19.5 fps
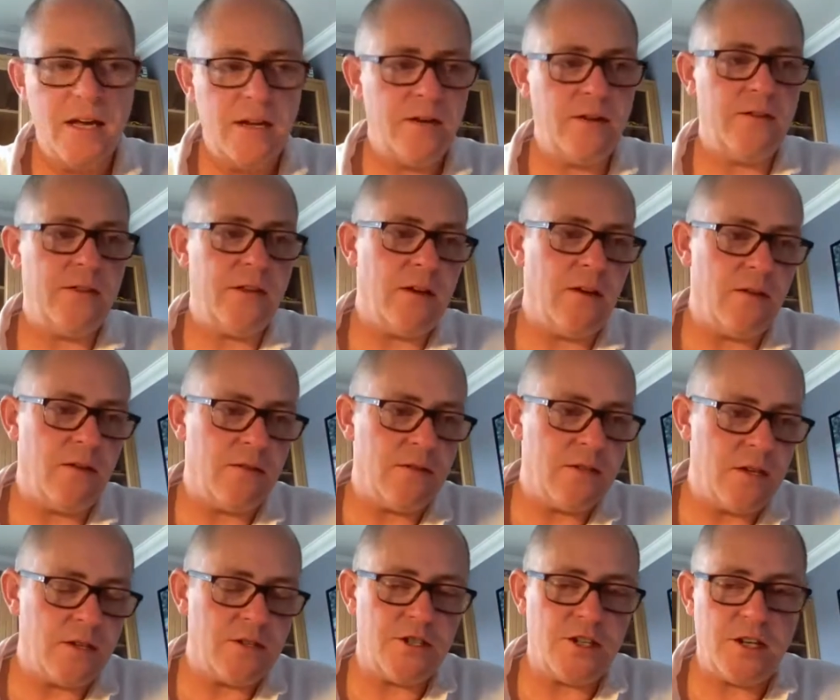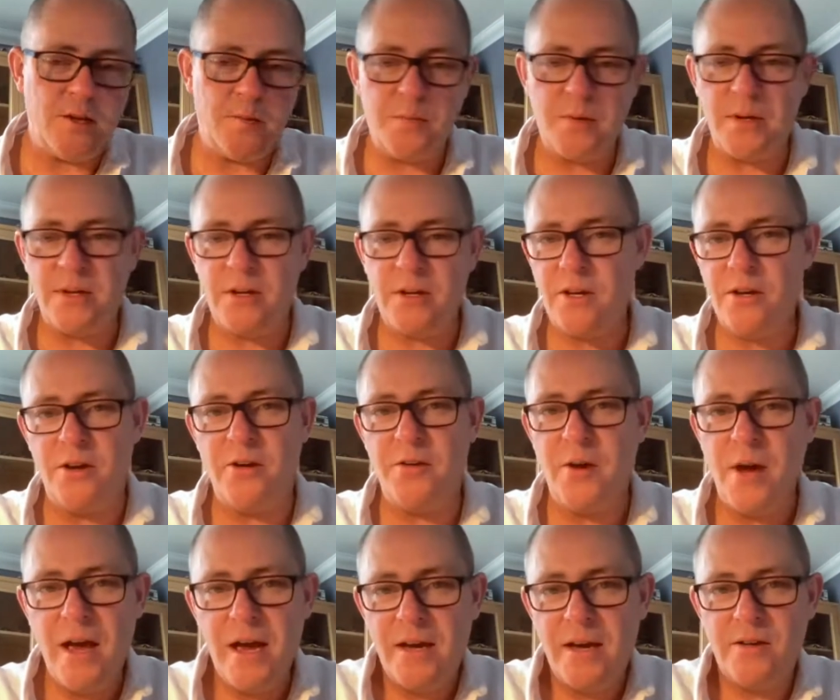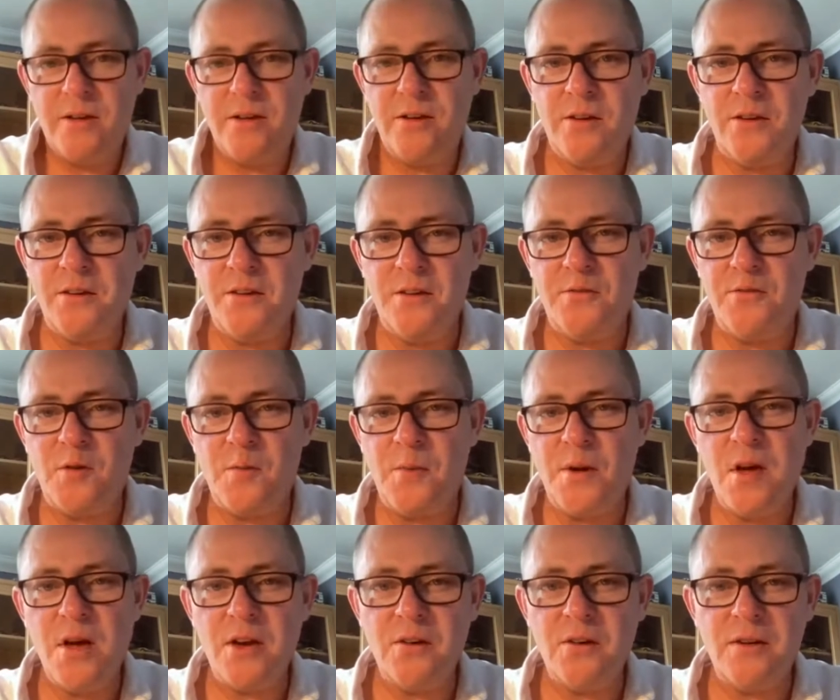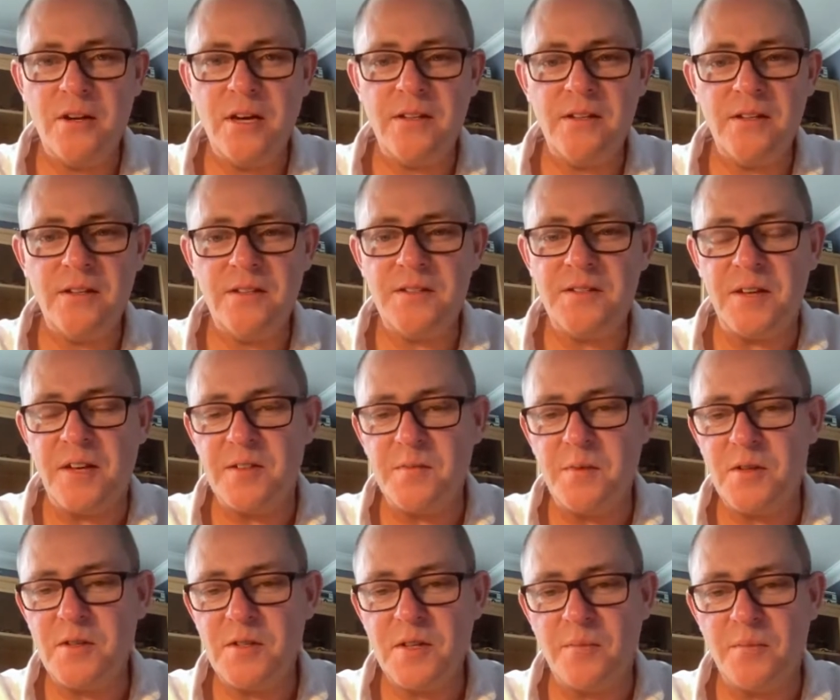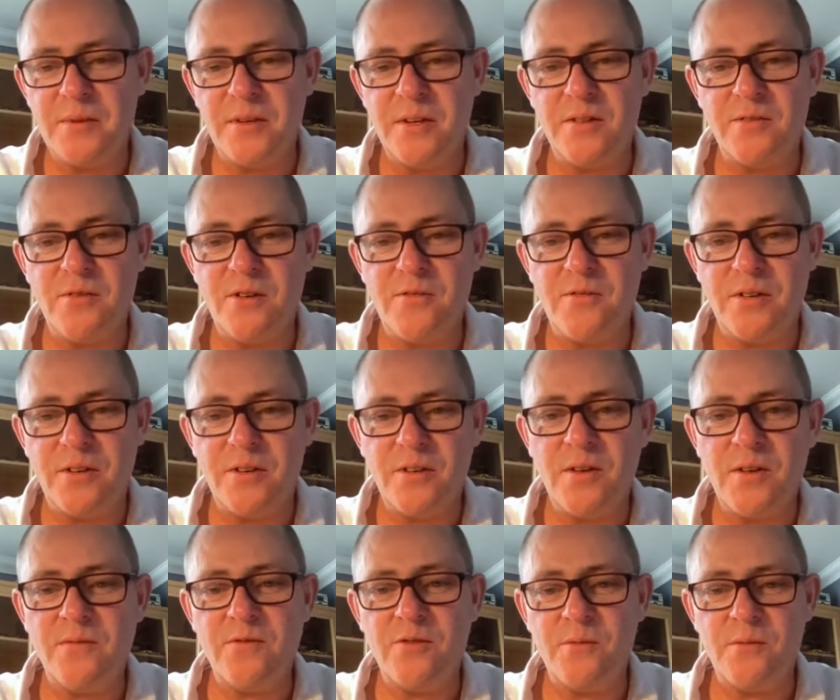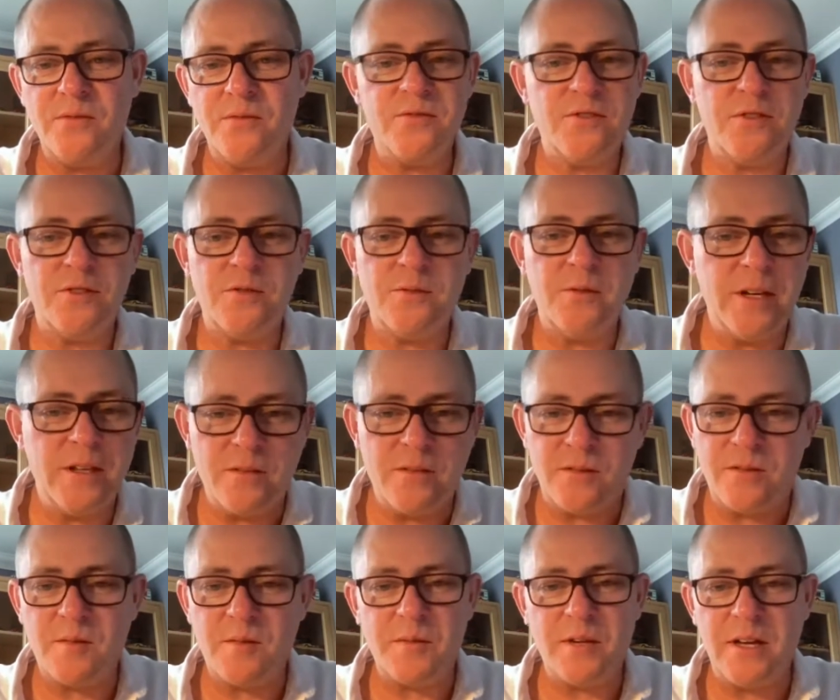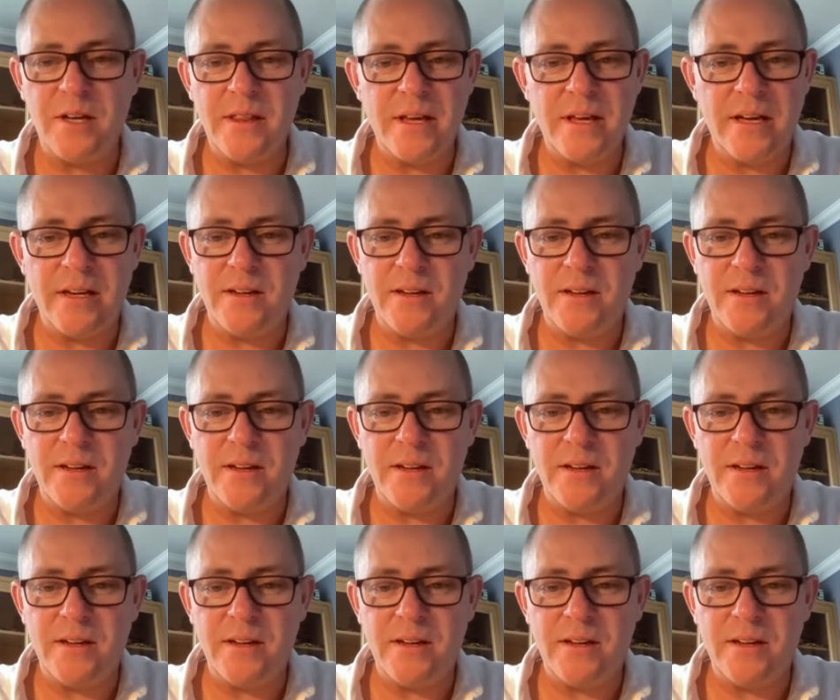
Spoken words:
No, they can't touch it. But, if you're buying online these days, most companies are offering some form of 2 weeks or something like that.